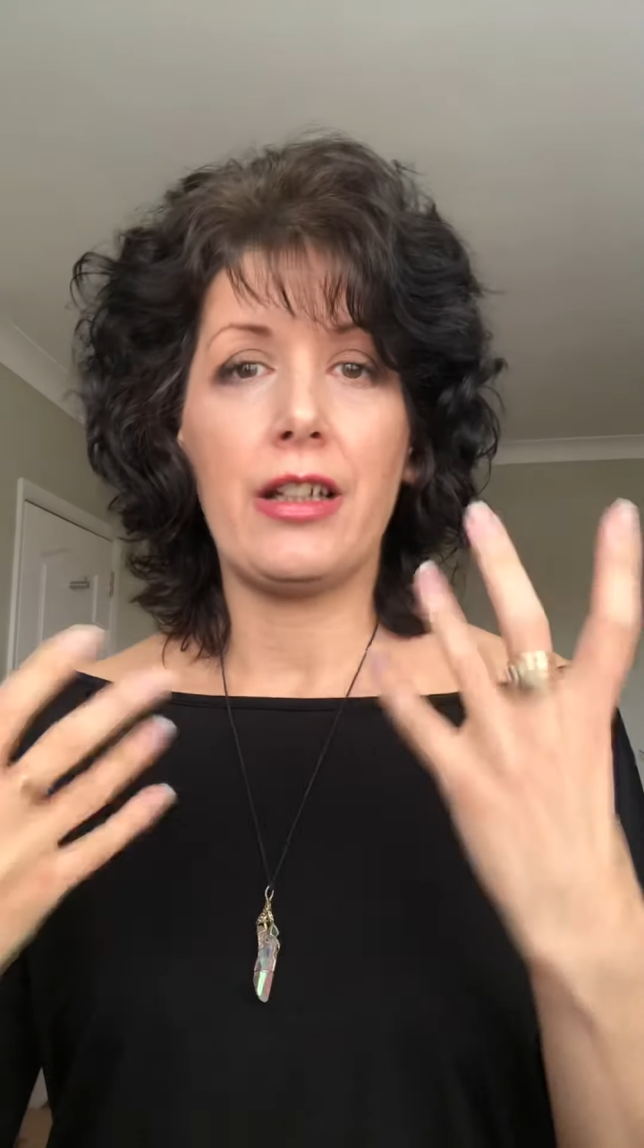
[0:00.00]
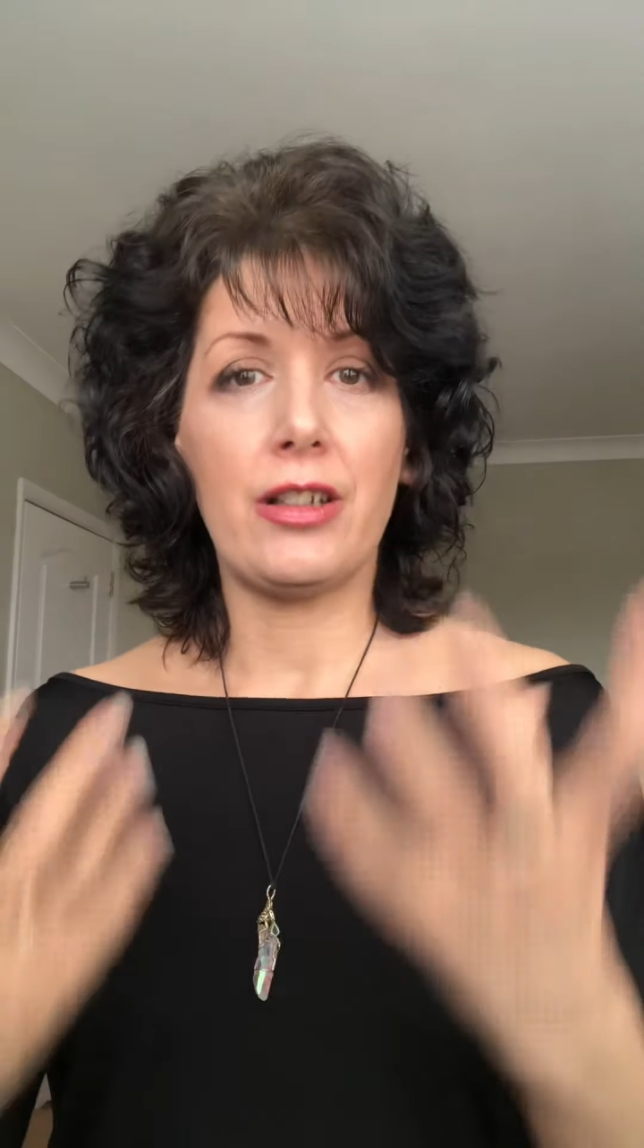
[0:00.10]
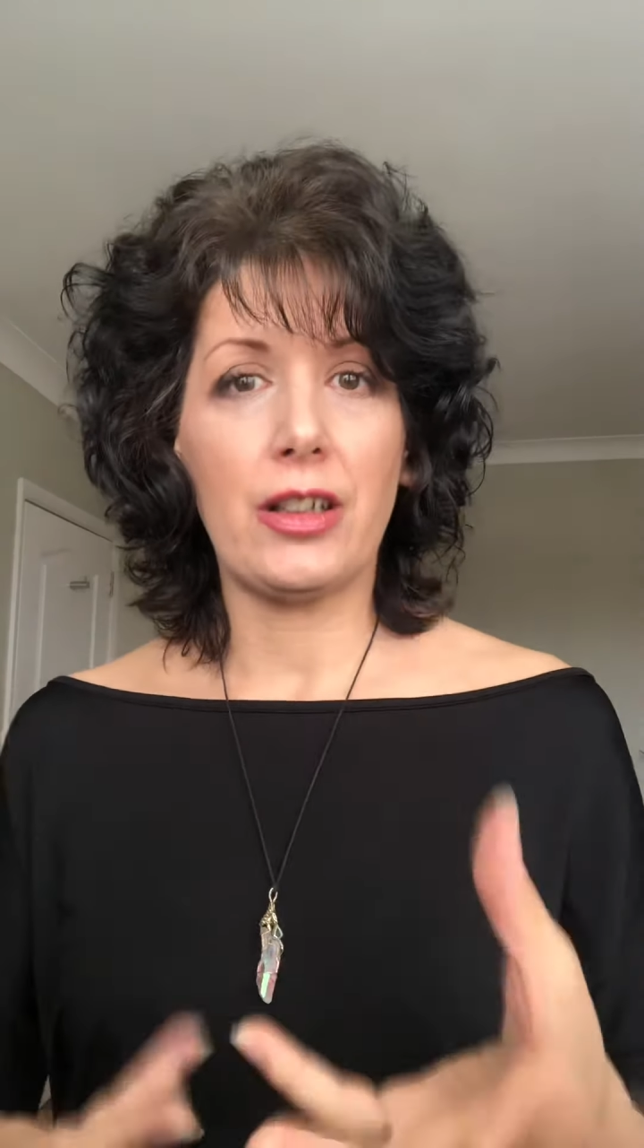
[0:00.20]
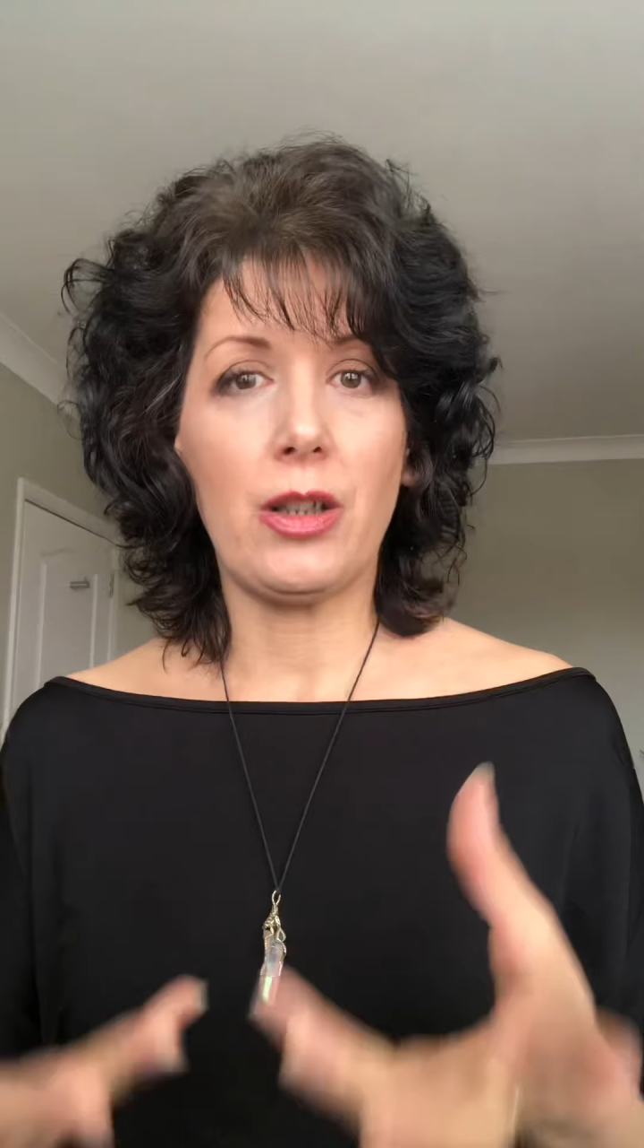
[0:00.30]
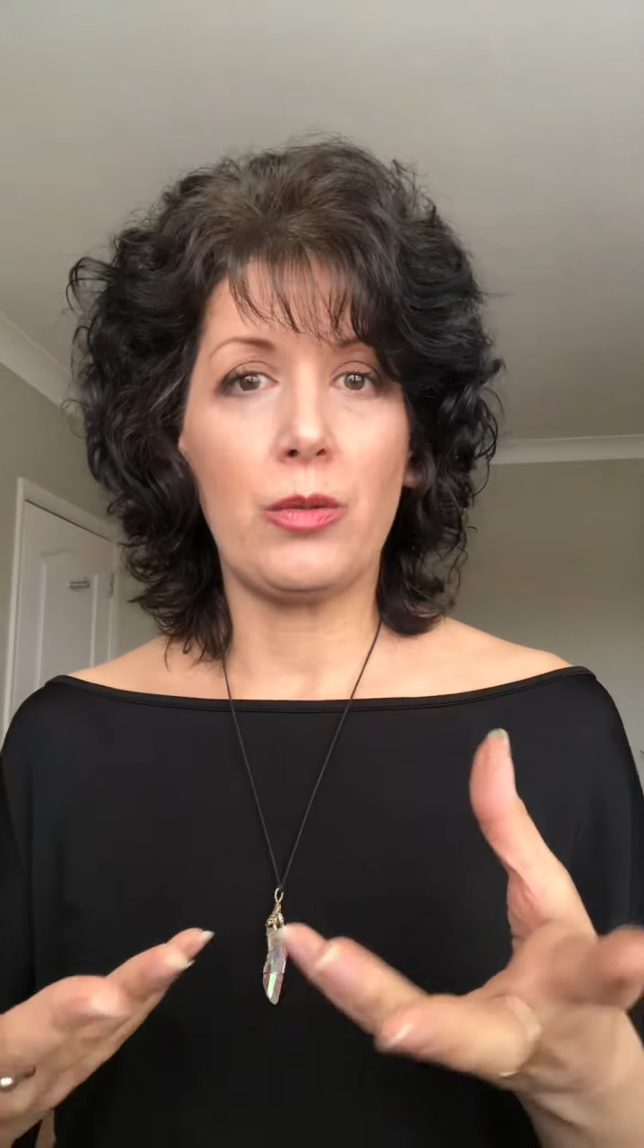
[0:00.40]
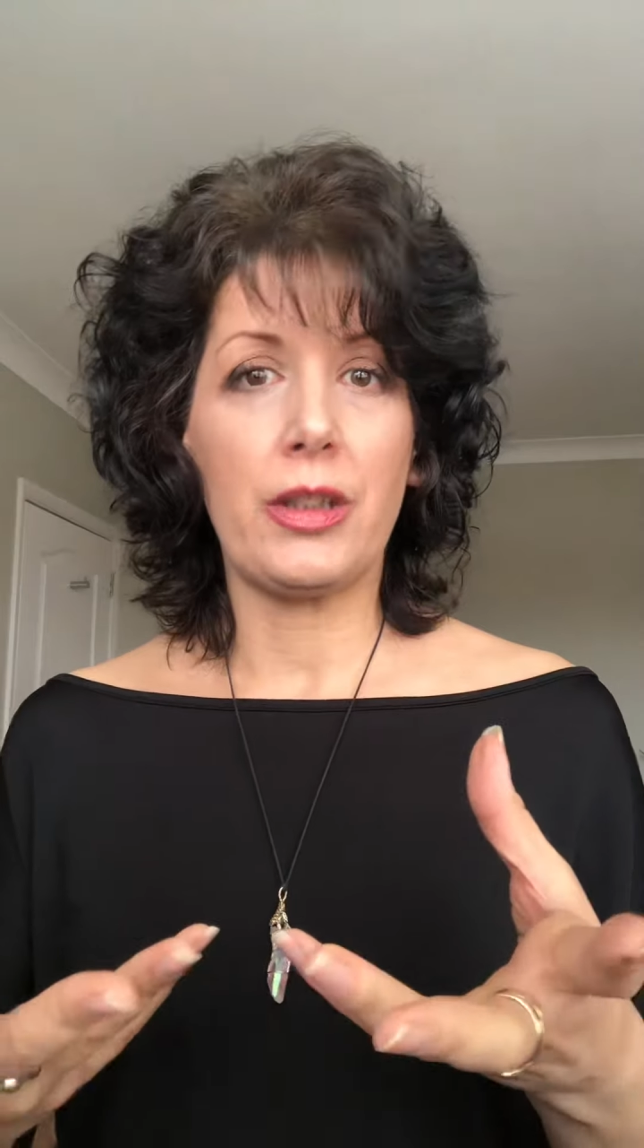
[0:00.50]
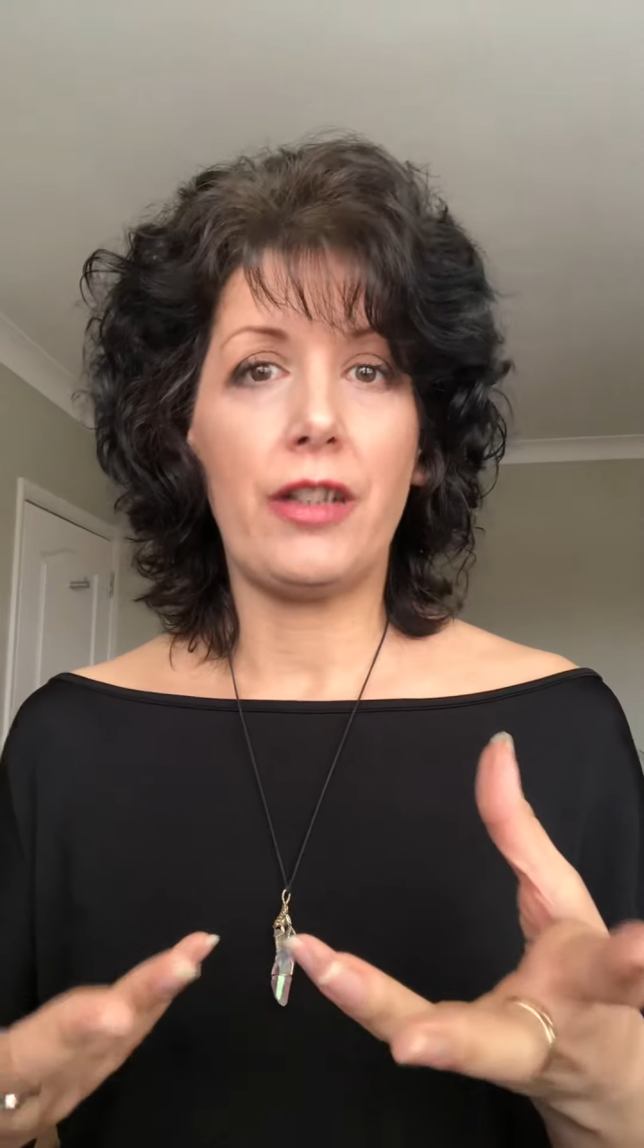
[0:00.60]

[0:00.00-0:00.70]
and salty